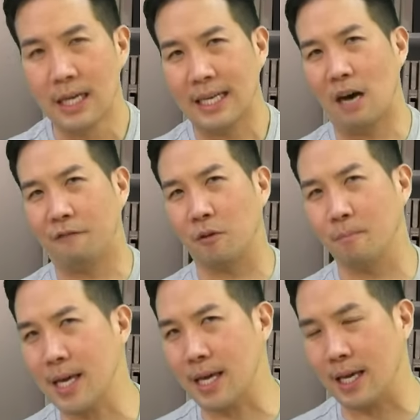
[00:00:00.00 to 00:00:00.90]
Now, for
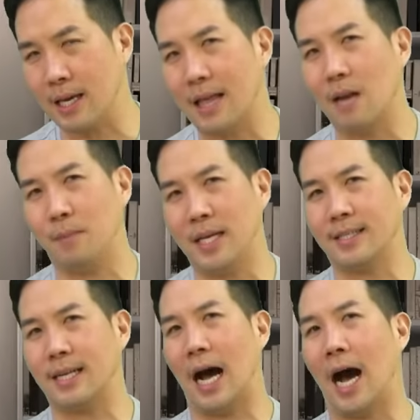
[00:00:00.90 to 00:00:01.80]
me, that means
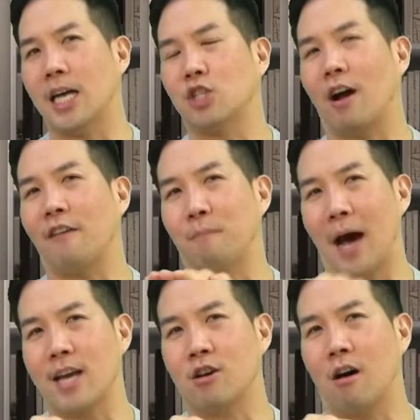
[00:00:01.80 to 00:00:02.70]
that I drive
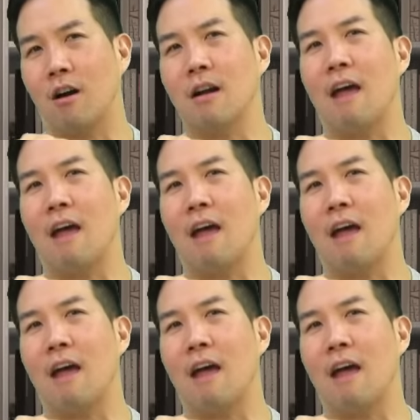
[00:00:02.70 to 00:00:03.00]
my car